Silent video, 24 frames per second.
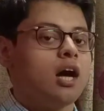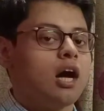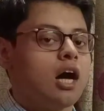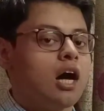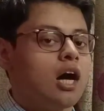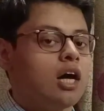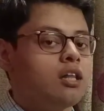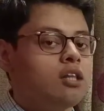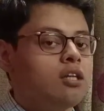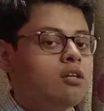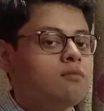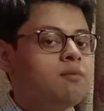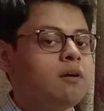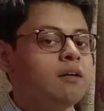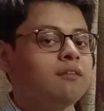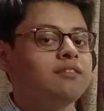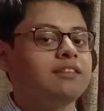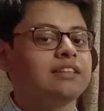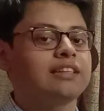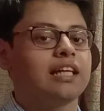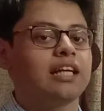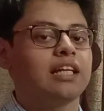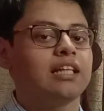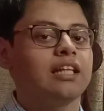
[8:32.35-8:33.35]
Anubhav
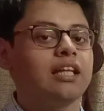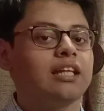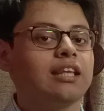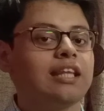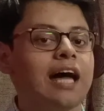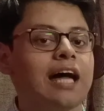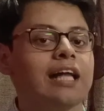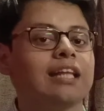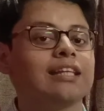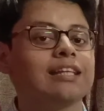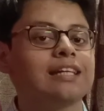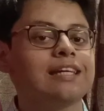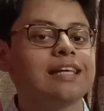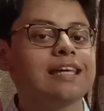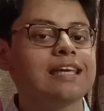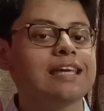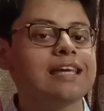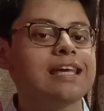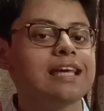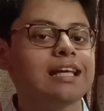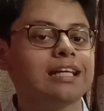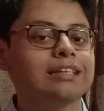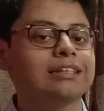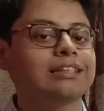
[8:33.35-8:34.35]
said that
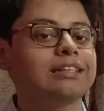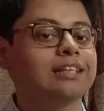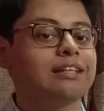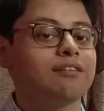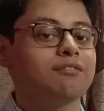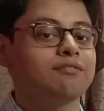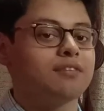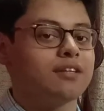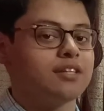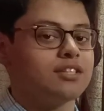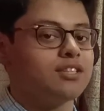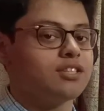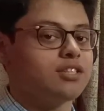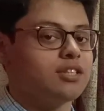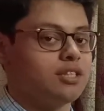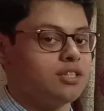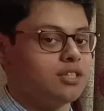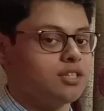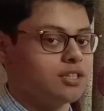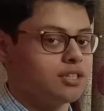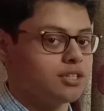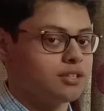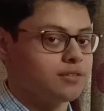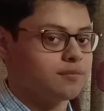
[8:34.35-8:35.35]
he is a French
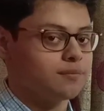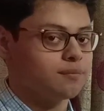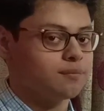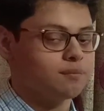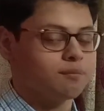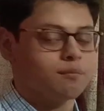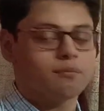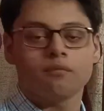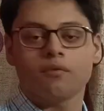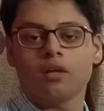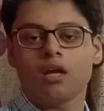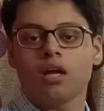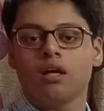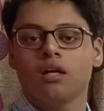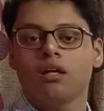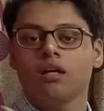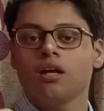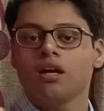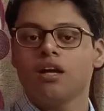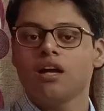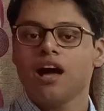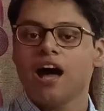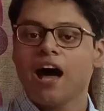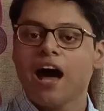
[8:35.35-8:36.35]
teacher.
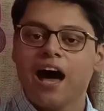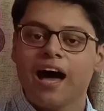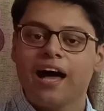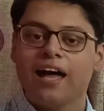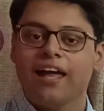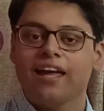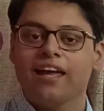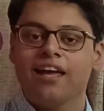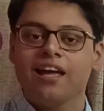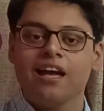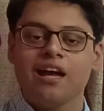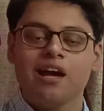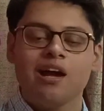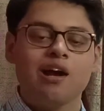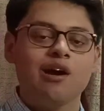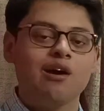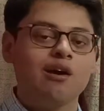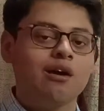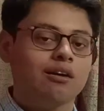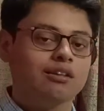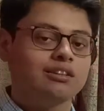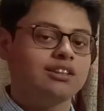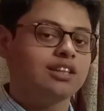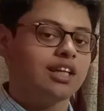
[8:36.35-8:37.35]
I
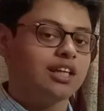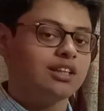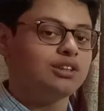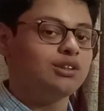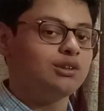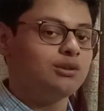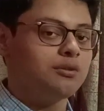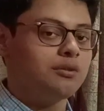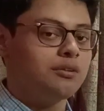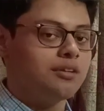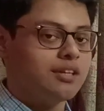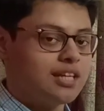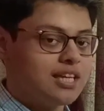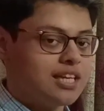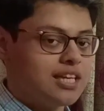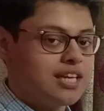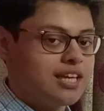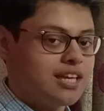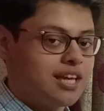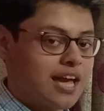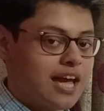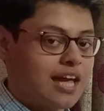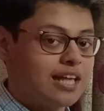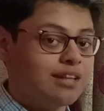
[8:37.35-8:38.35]
got changed to he,
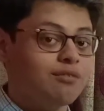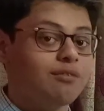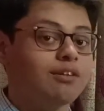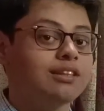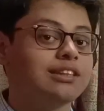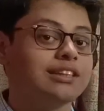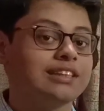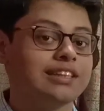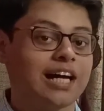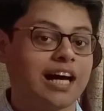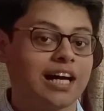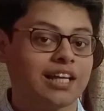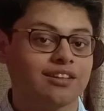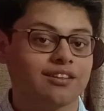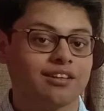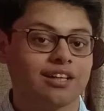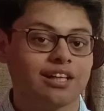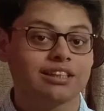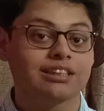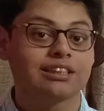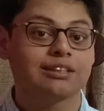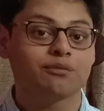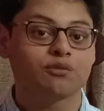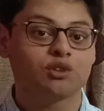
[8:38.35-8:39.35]
and what's that?
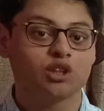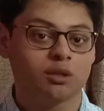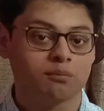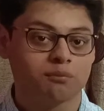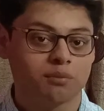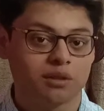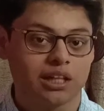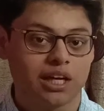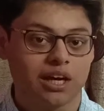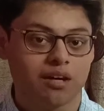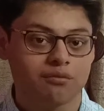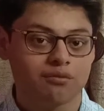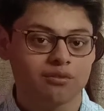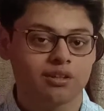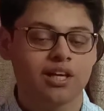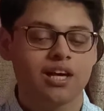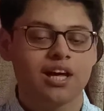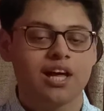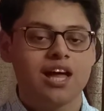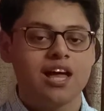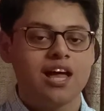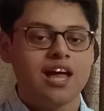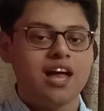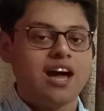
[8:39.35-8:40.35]
A subject pronoun.
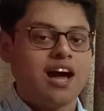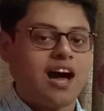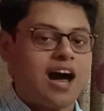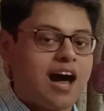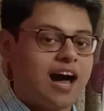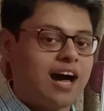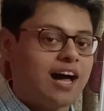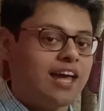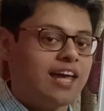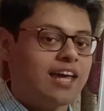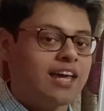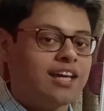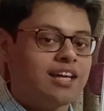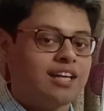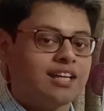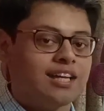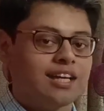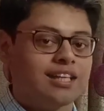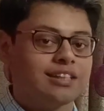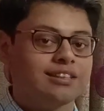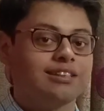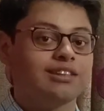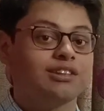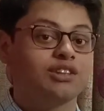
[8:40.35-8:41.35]
I
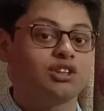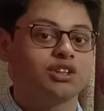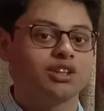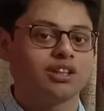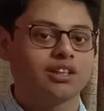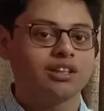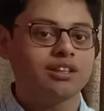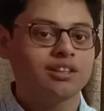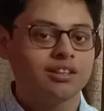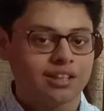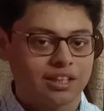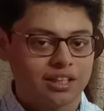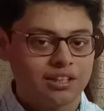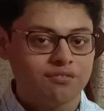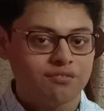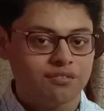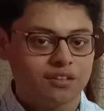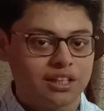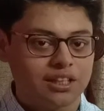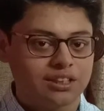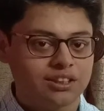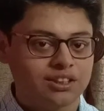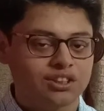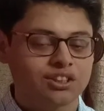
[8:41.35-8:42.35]
is je in
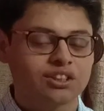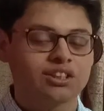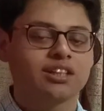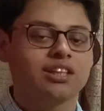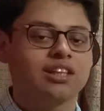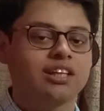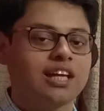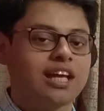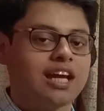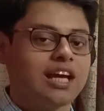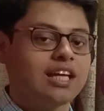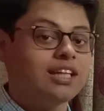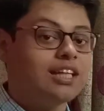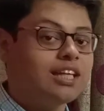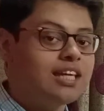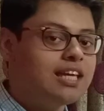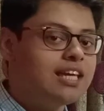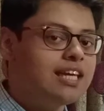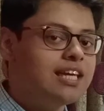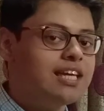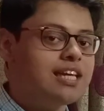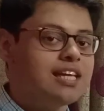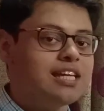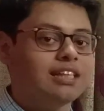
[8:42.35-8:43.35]
French and
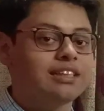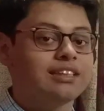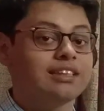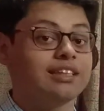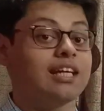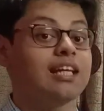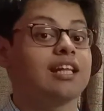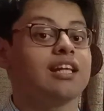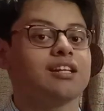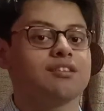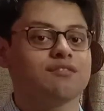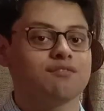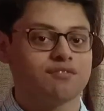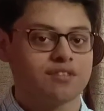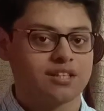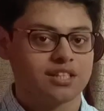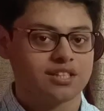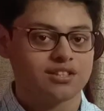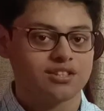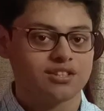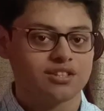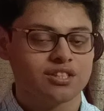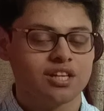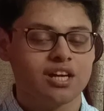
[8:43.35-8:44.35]
he is il in
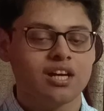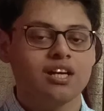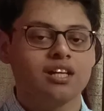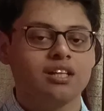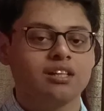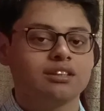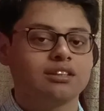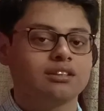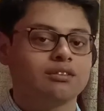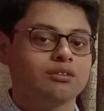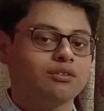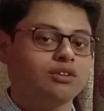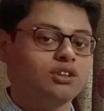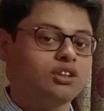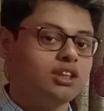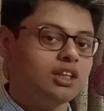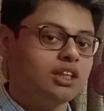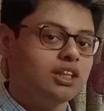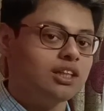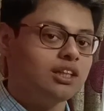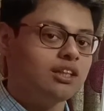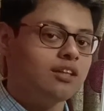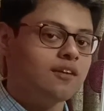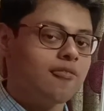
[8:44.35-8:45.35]
French. So
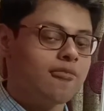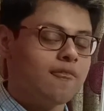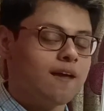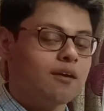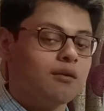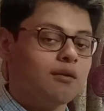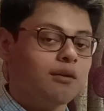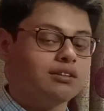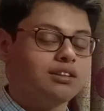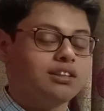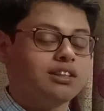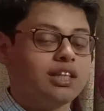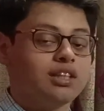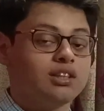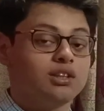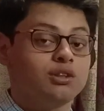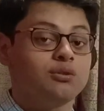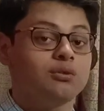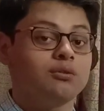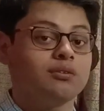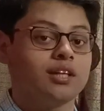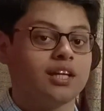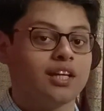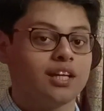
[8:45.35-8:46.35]
je got changed
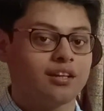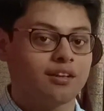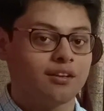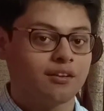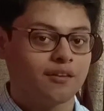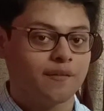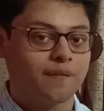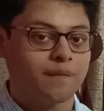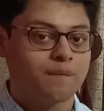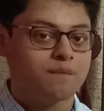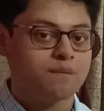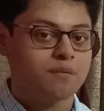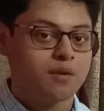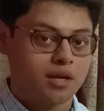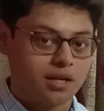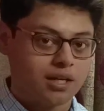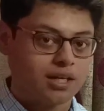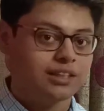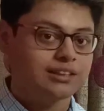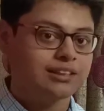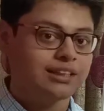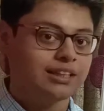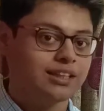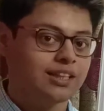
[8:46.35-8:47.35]
to il,
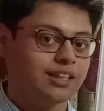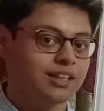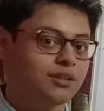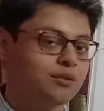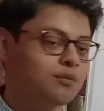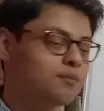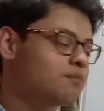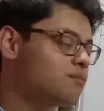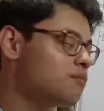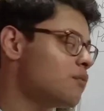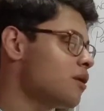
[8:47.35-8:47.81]
isn't it?